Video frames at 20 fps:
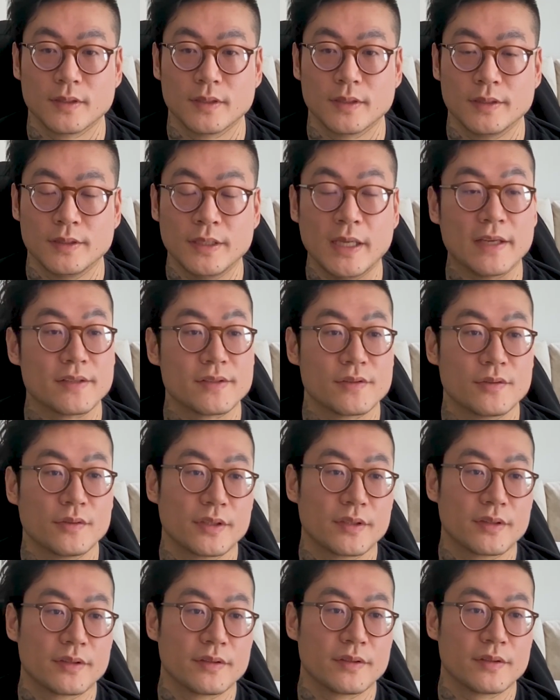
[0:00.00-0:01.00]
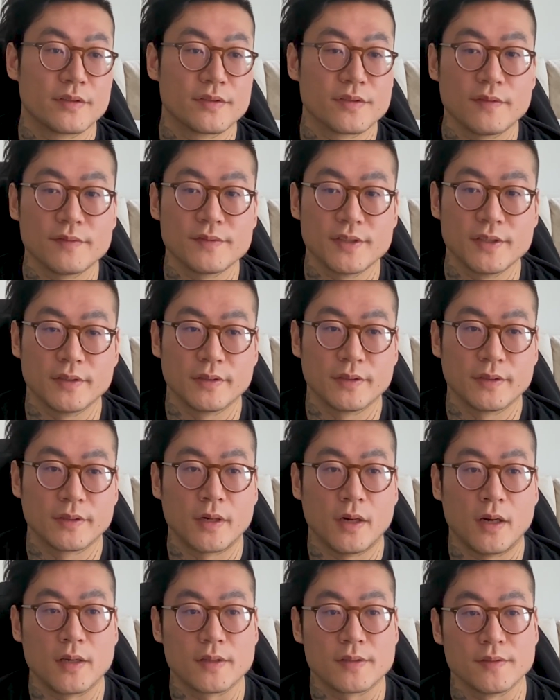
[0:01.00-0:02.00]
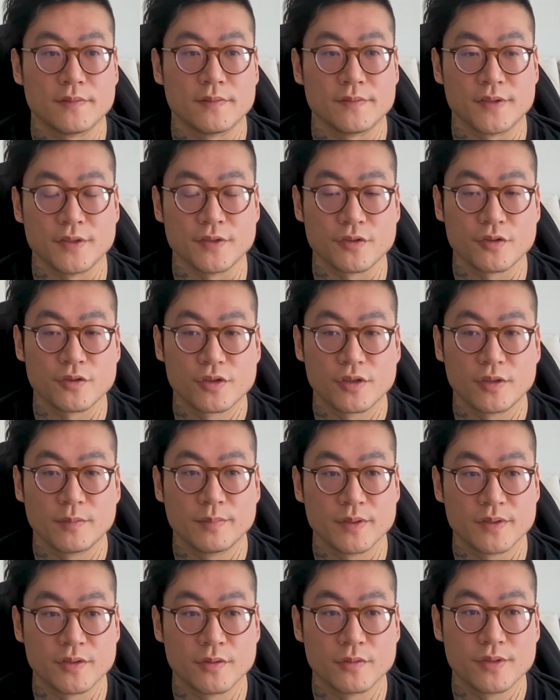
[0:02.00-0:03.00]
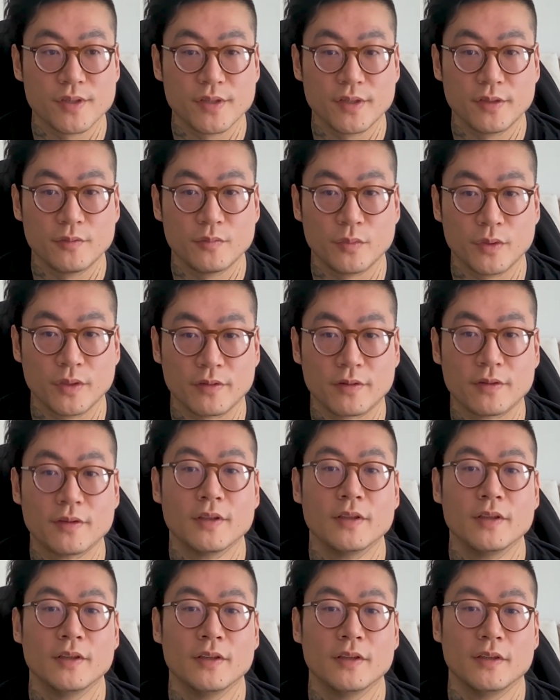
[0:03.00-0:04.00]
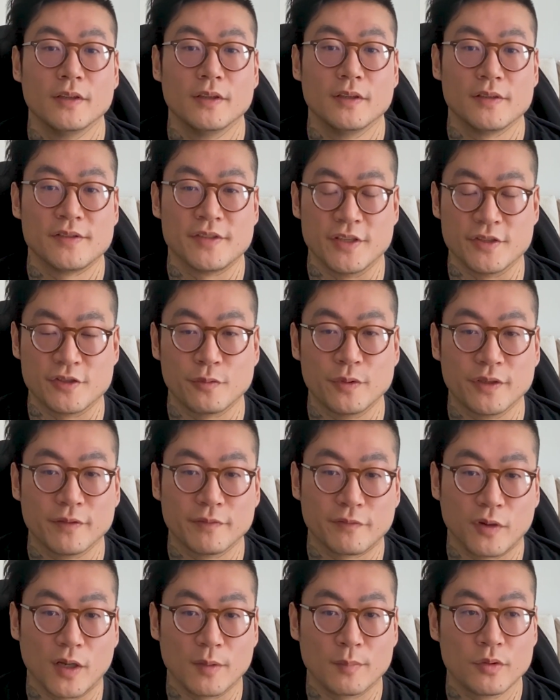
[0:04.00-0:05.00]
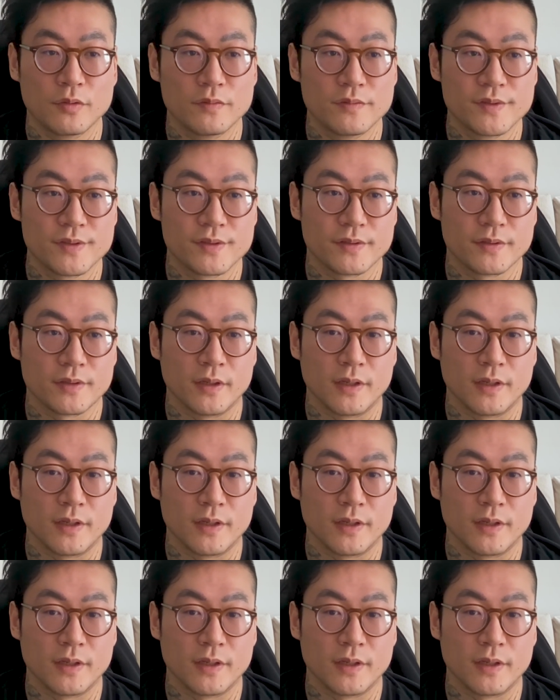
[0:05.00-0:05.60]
Yes. So like there's obviously cost of censorship associated with censoring fraud proofs.